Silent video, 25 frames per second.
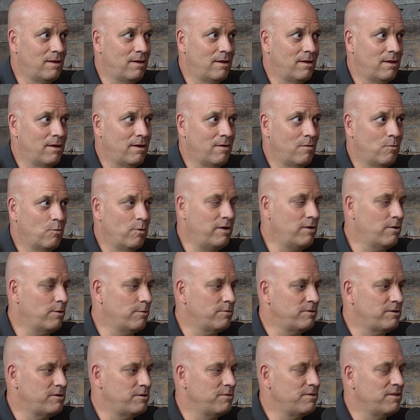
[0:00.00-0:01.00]
We don't
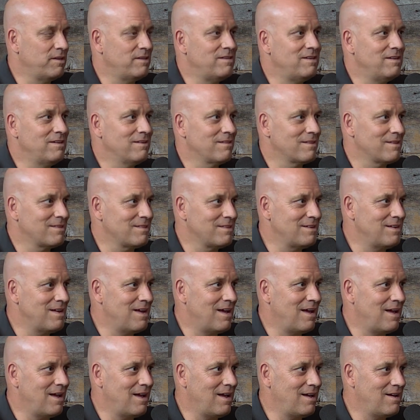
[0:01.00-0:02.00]
do the deal of the
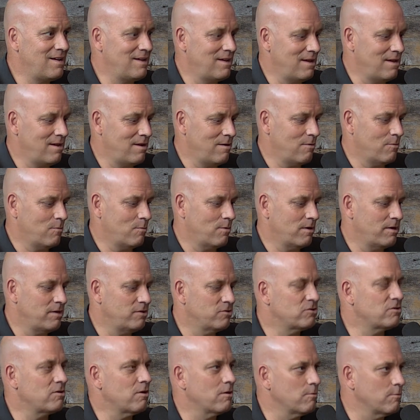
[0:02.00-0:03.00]
day, where you
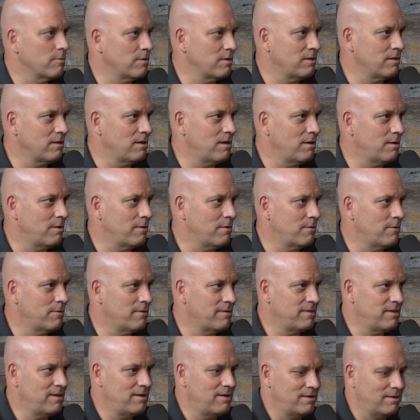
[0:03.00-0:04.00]
start real low and
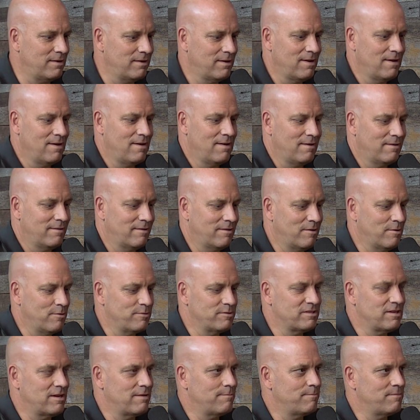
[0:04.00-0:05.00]
then it goes
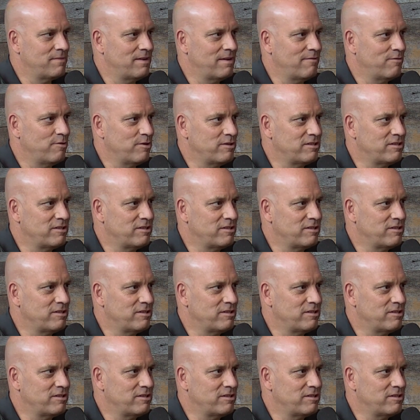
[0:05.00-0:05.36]
up every